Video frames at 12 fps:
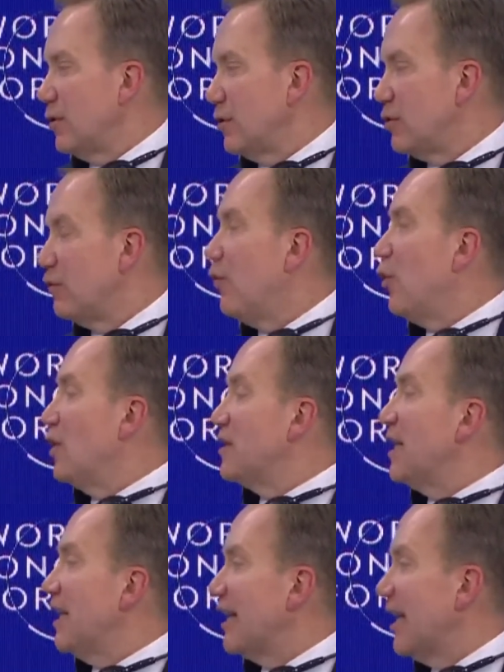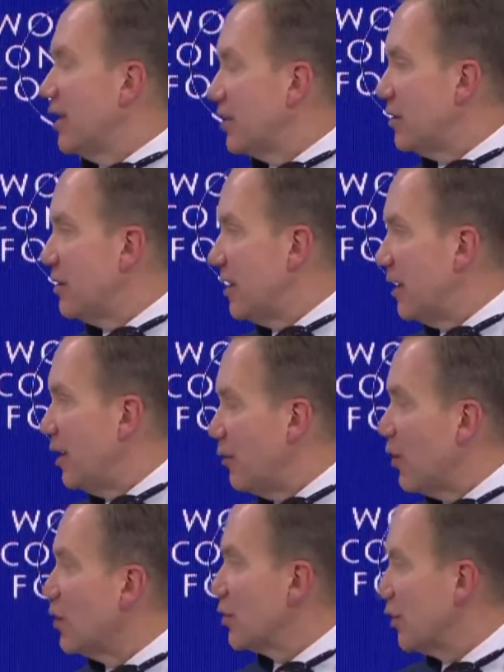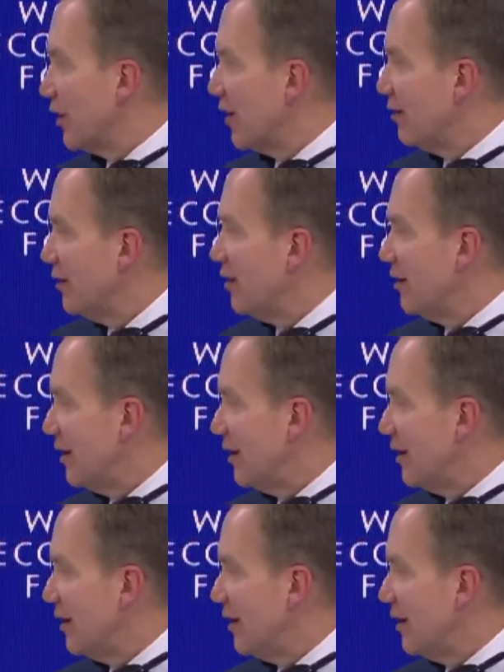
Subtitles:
just false allegations that he was going to